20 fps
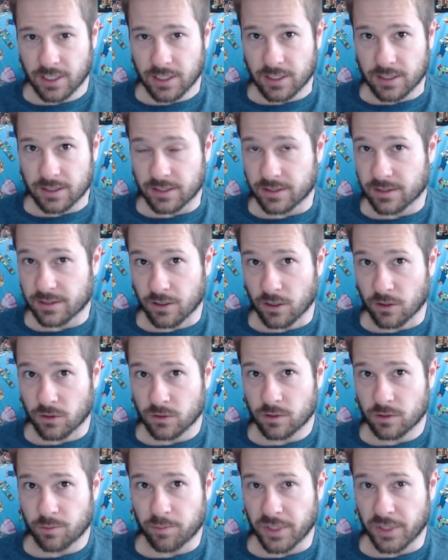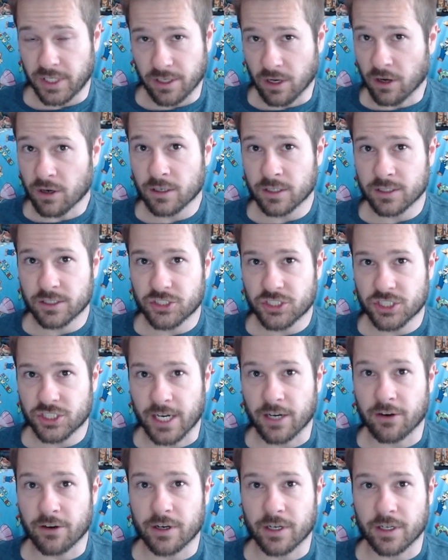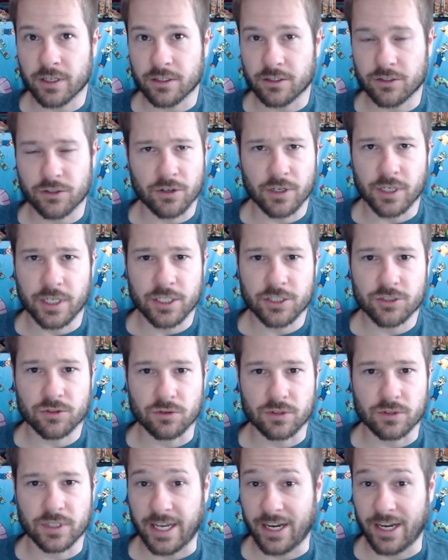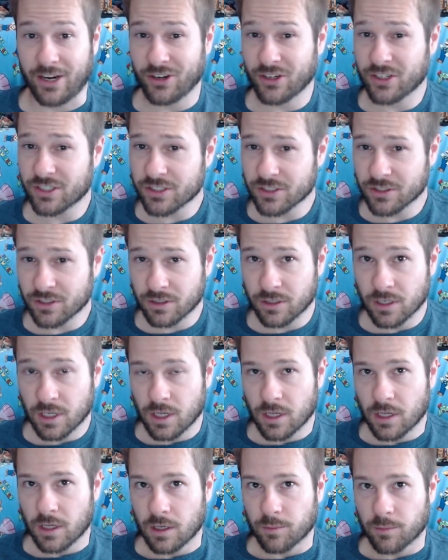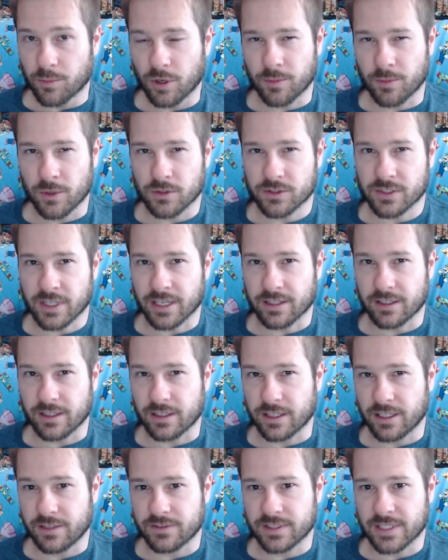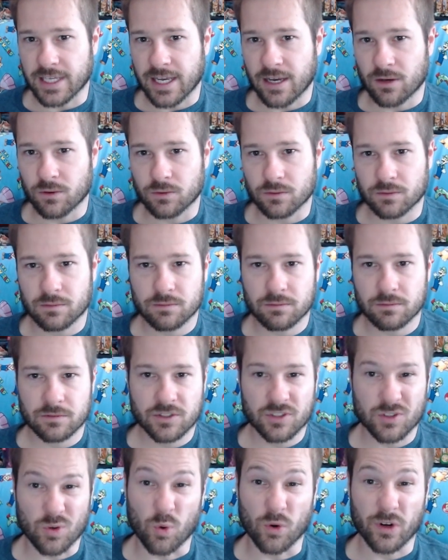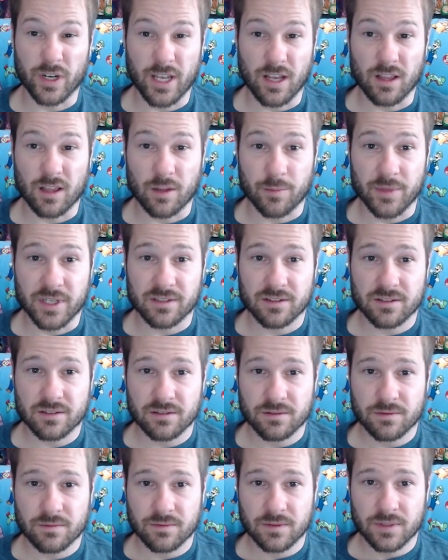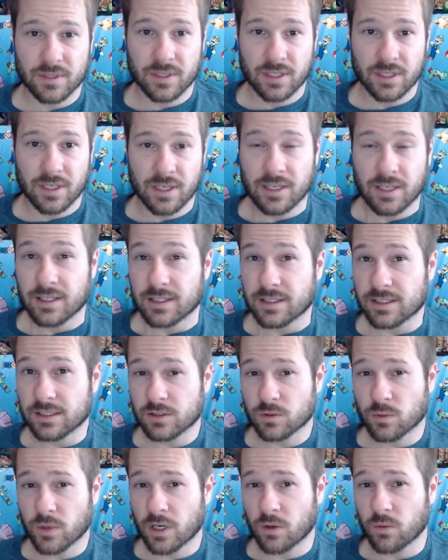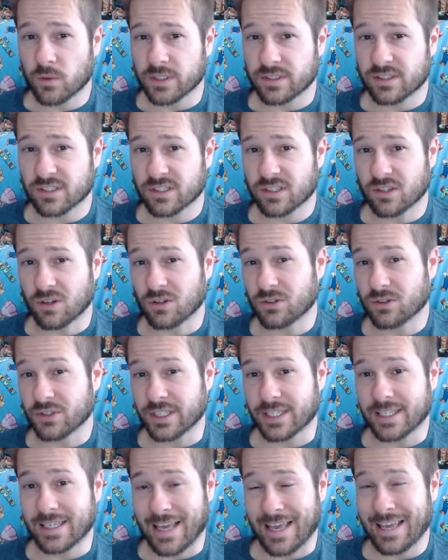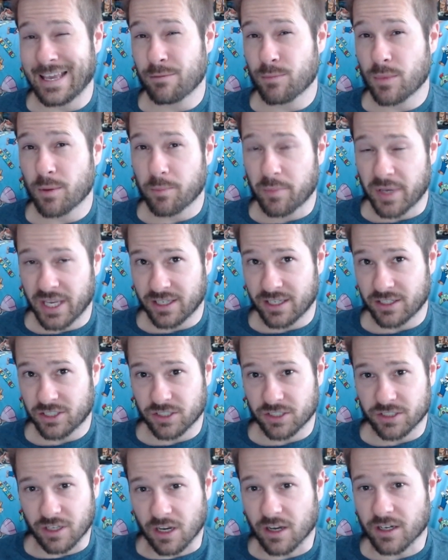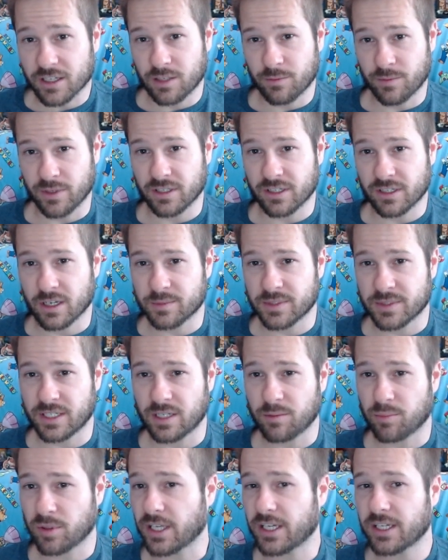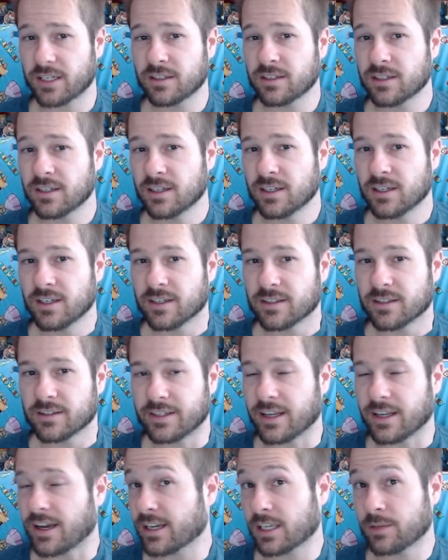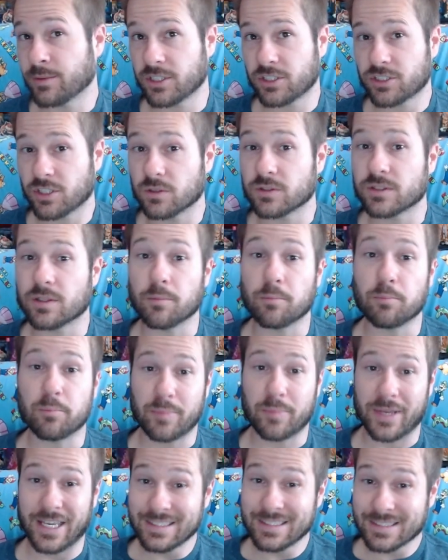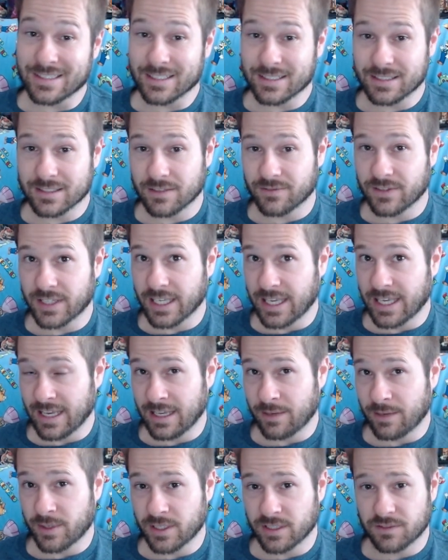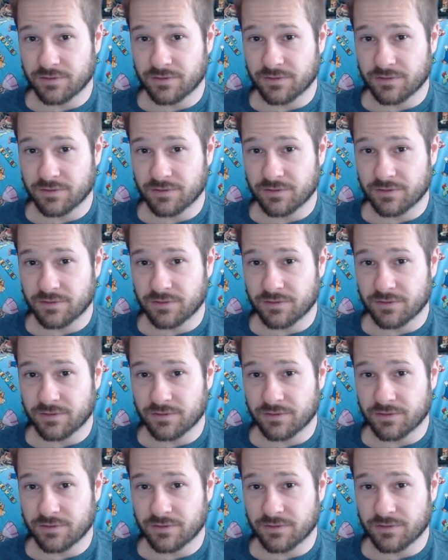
This goes beyond sharing your initial character, but most likely leaves out story elements. This is where what's called a game pitch document comes into play. The document shows the basics of the game and its